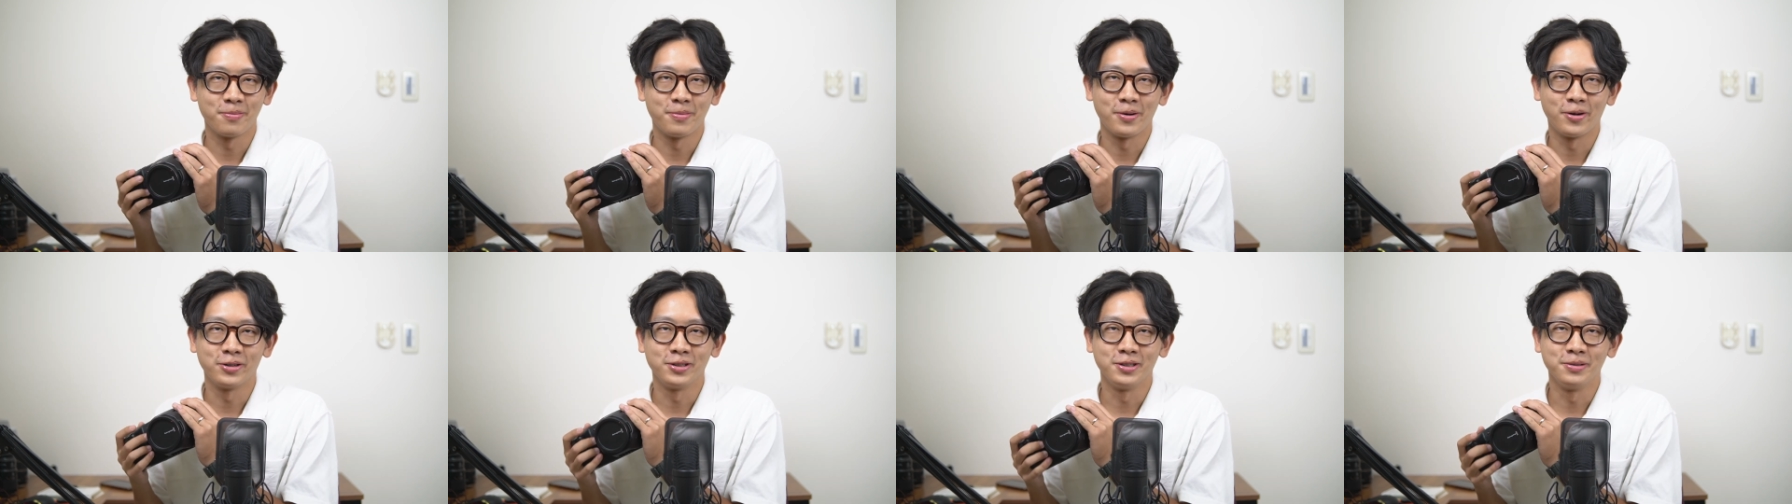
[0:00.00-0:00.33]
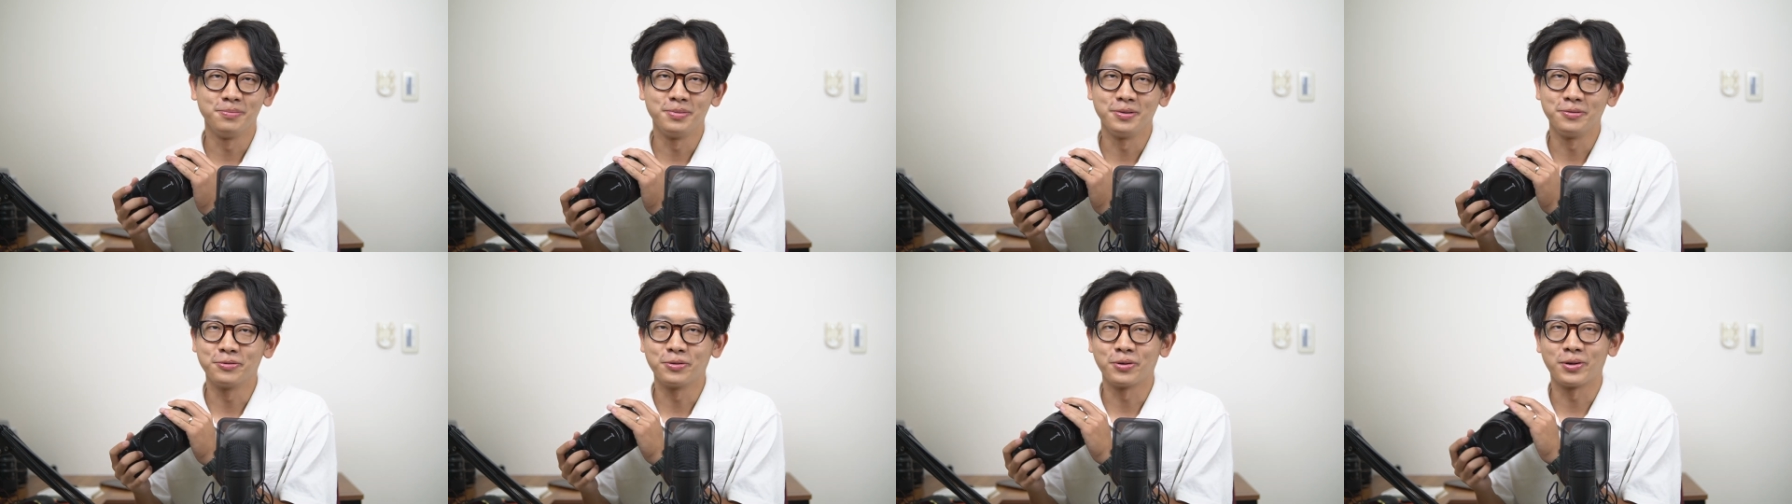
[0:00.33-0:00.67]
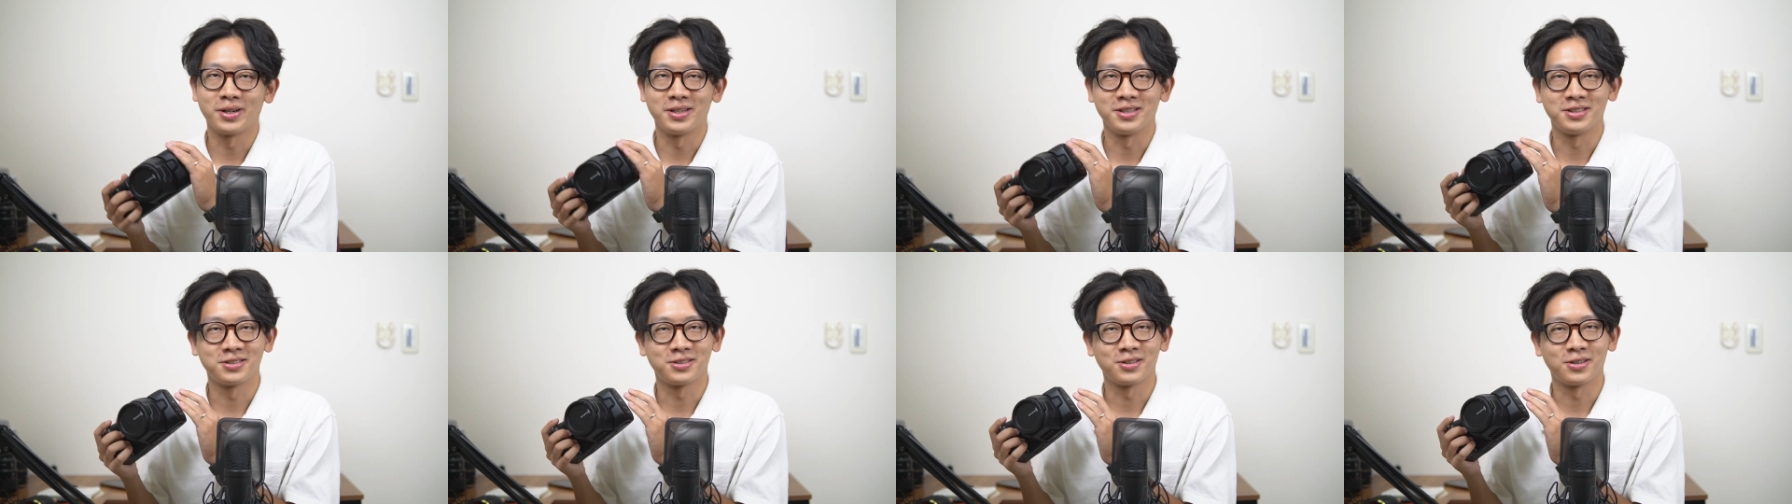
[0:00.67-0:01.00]
about it
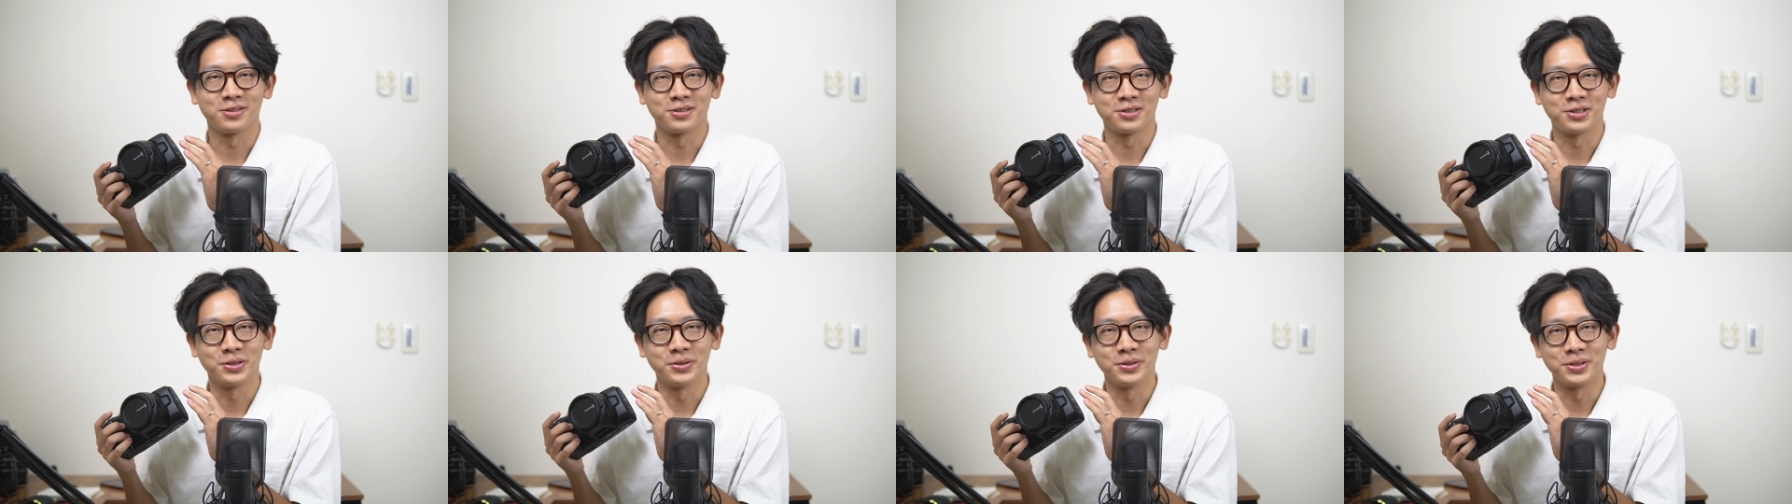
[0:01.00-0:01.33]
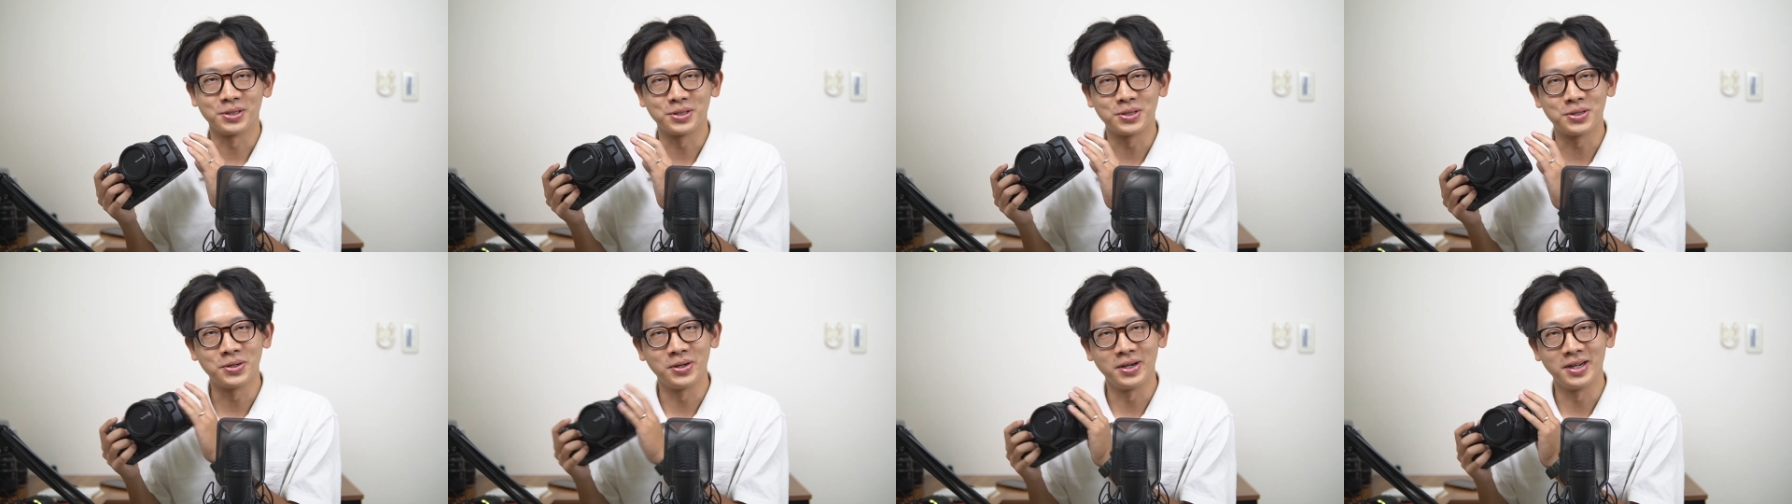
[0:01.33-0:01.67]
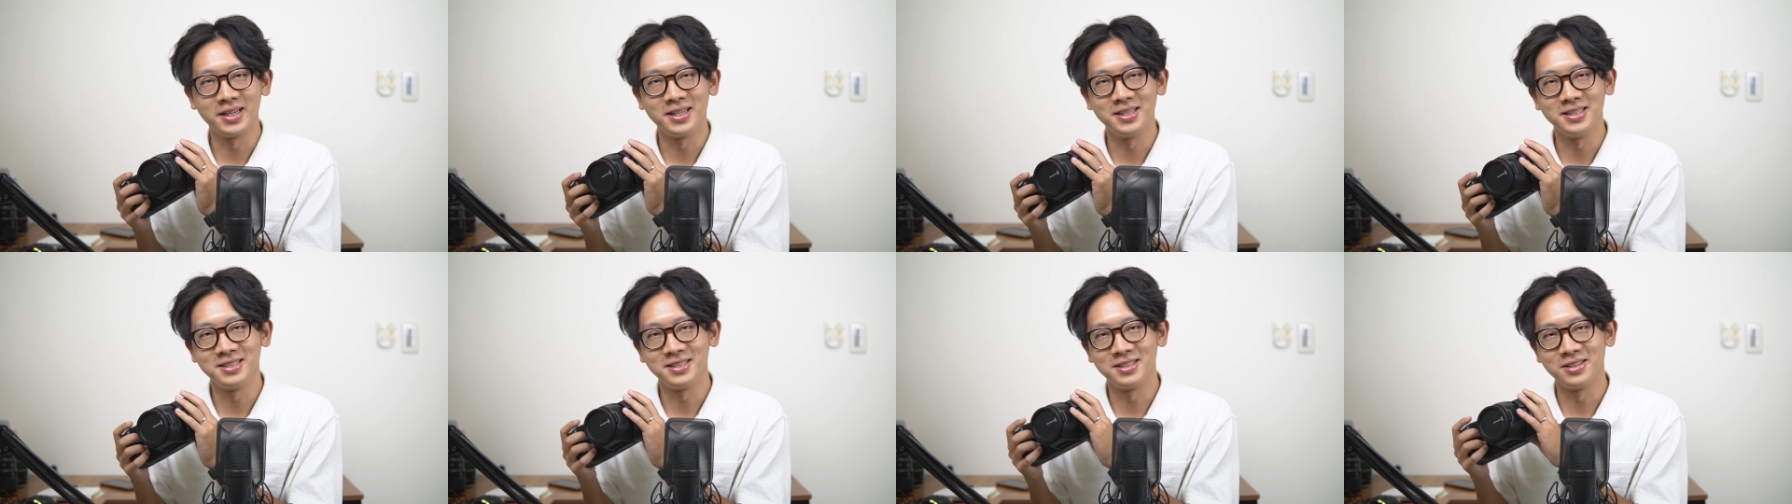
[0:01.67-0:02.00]
before I start going
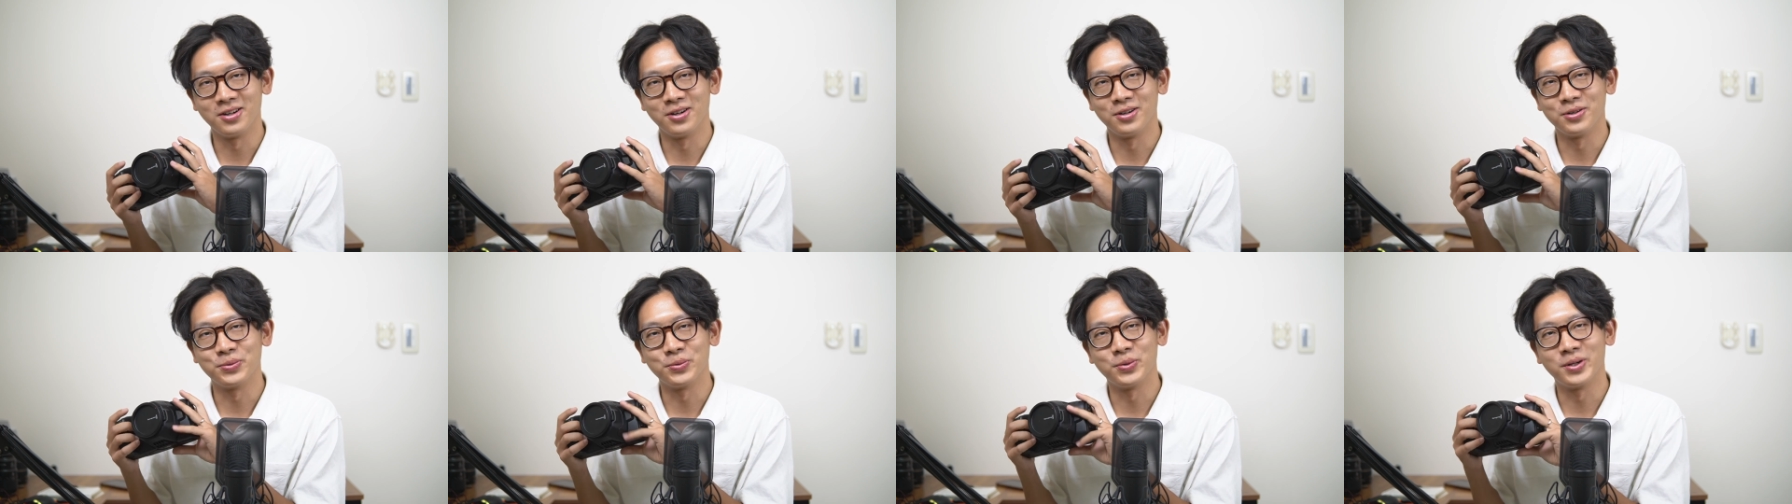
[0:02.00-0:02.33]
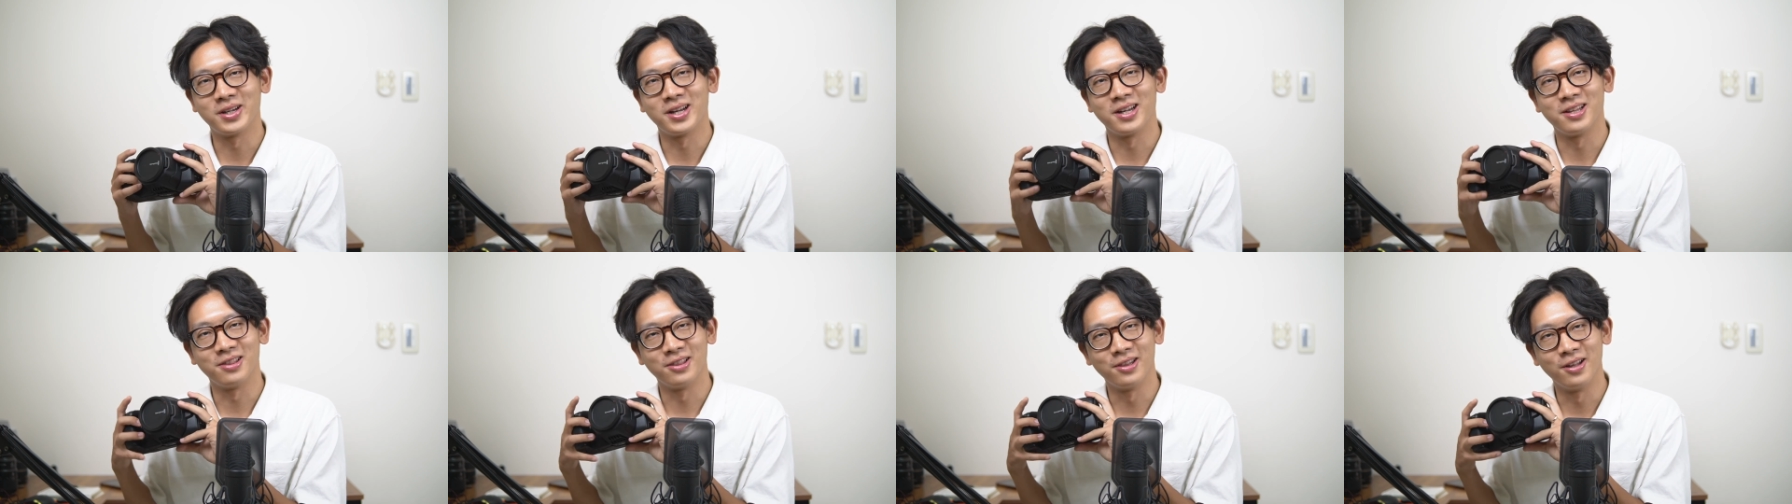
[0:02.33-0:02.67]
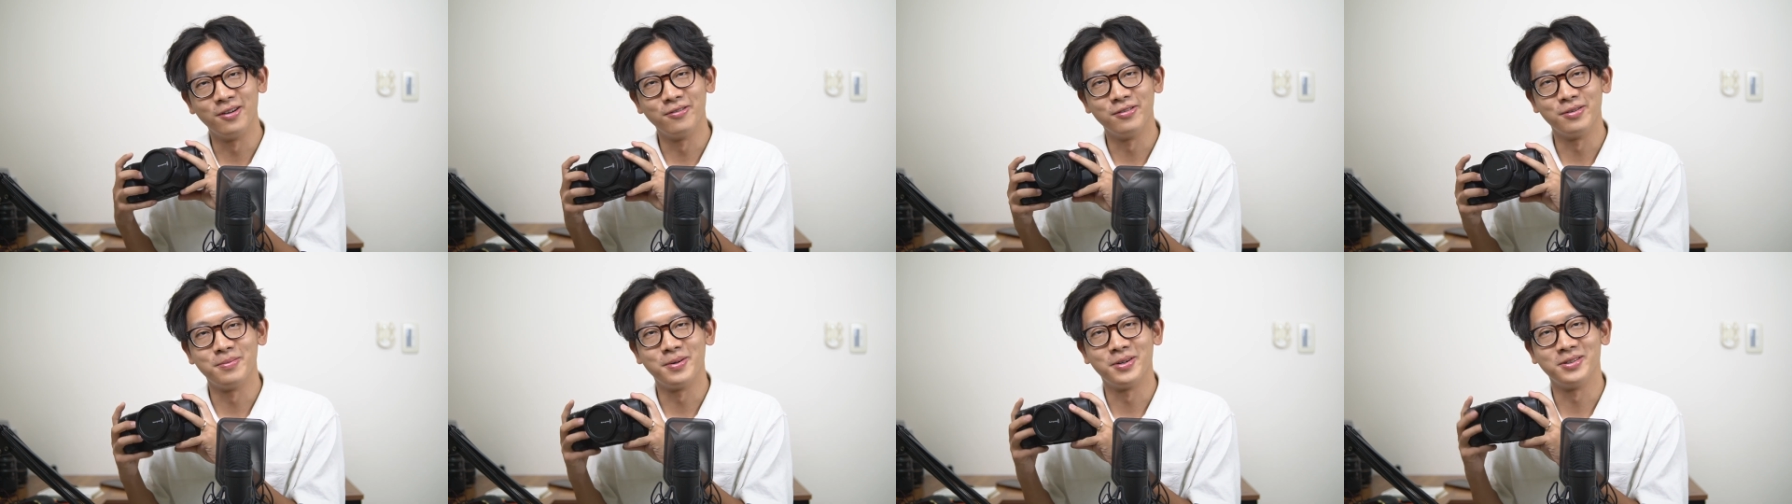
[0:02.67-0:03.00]
crazy on what I
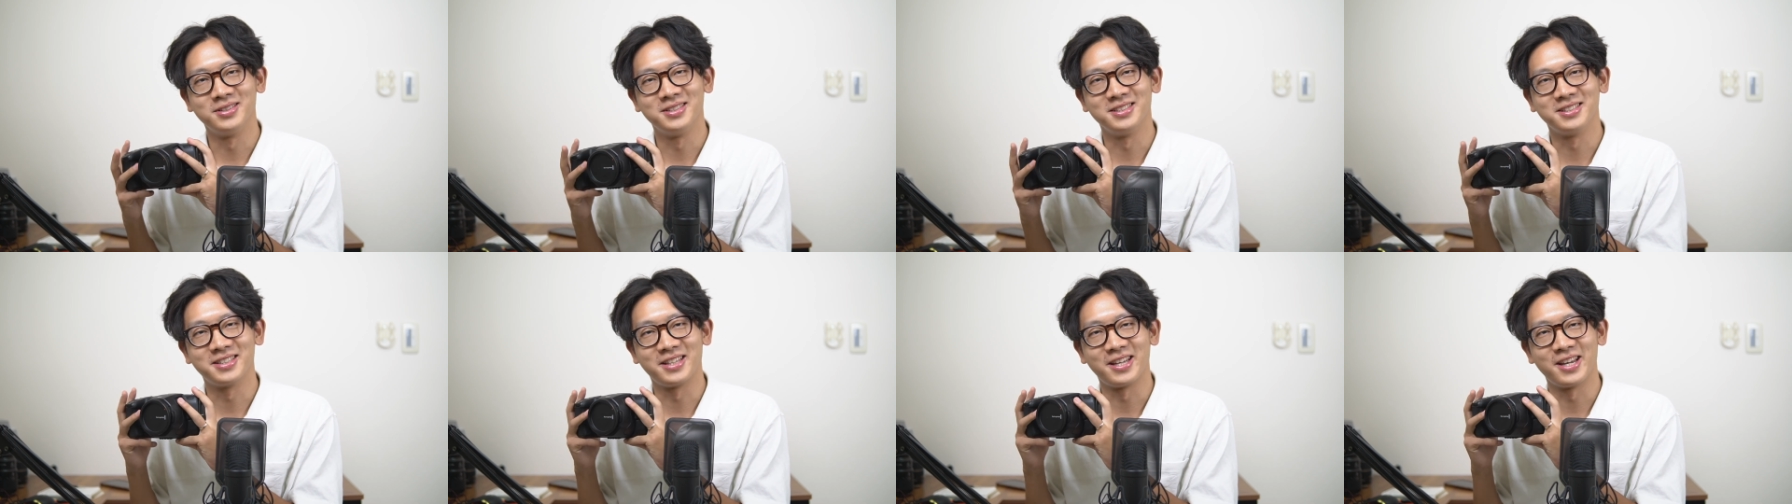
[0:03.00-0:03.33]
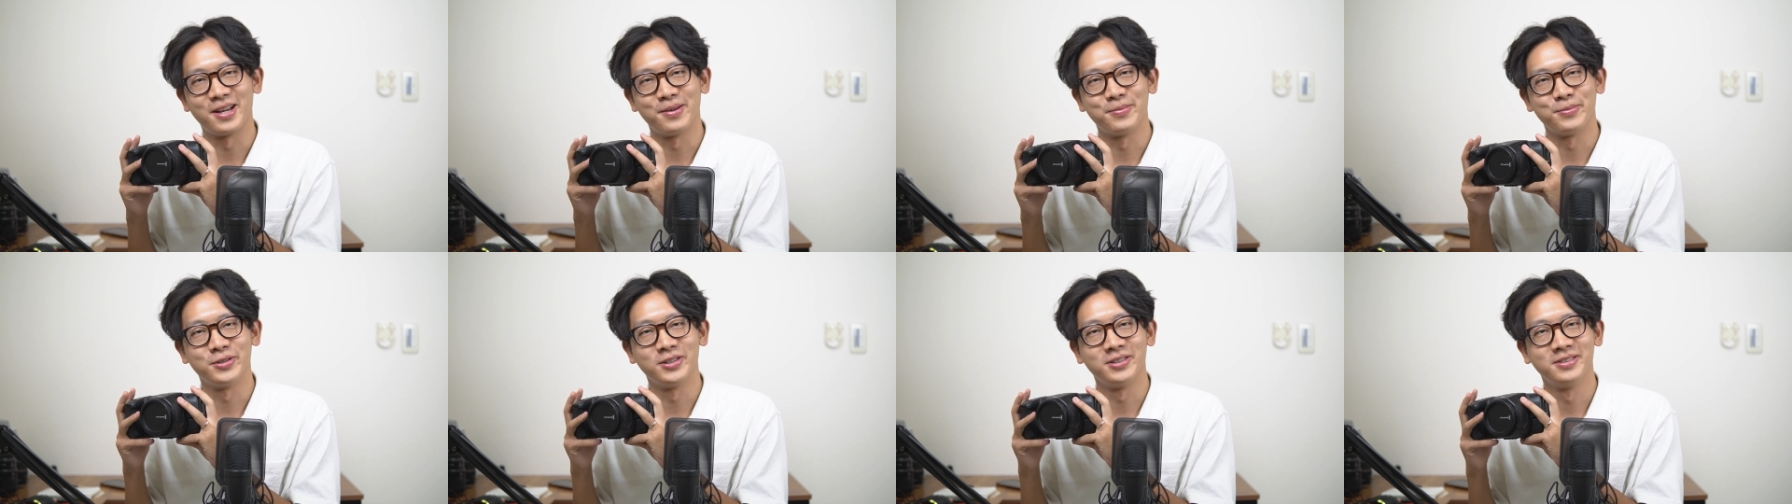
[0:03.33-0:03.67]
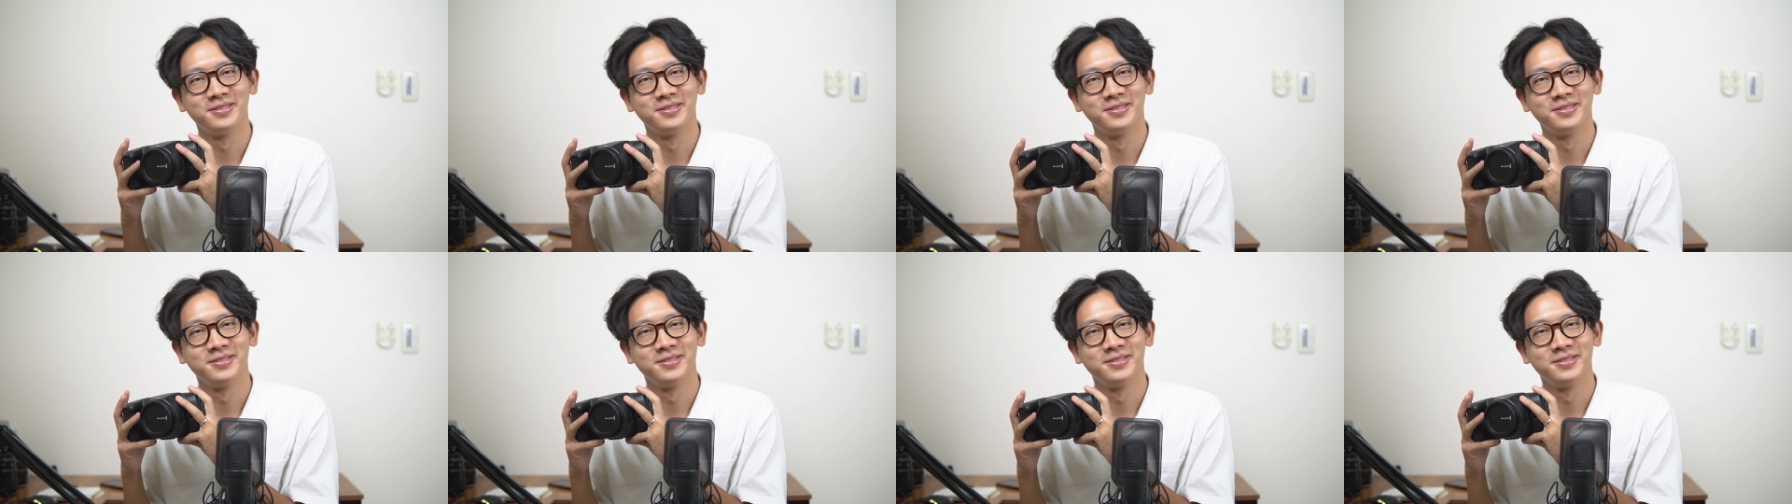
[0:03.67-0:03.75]
love about this camera.